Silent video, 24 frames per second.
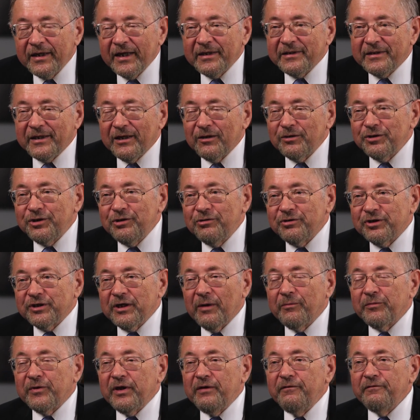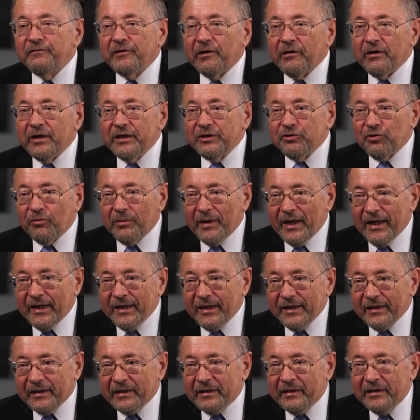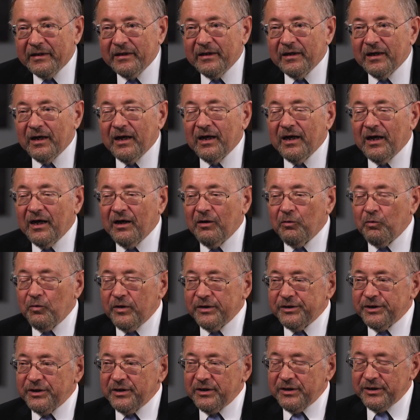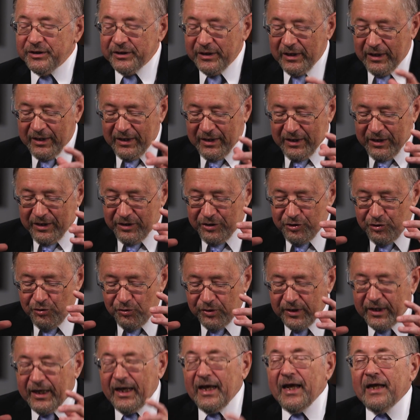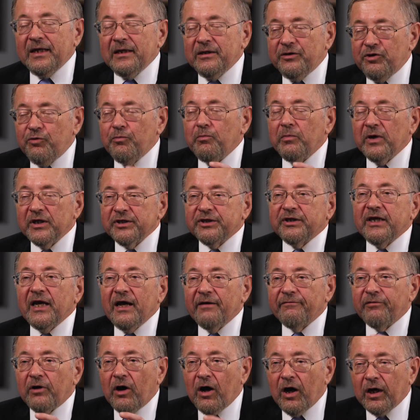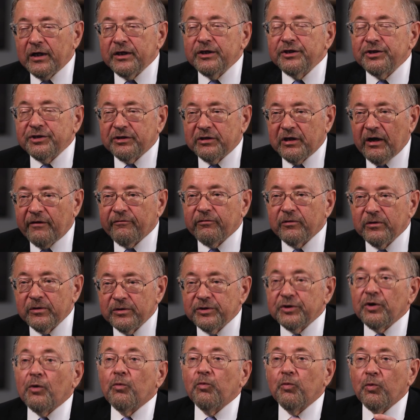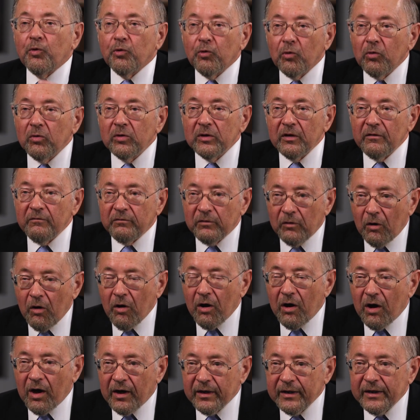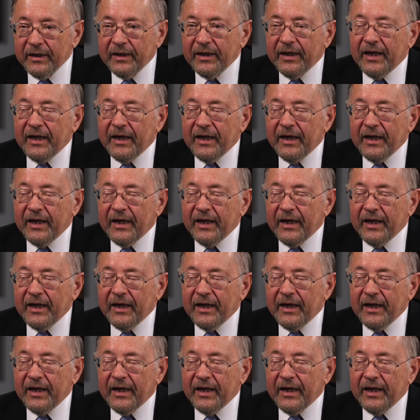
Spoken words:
That tells you something very dramatic, which is you must have honest governance, rule of law.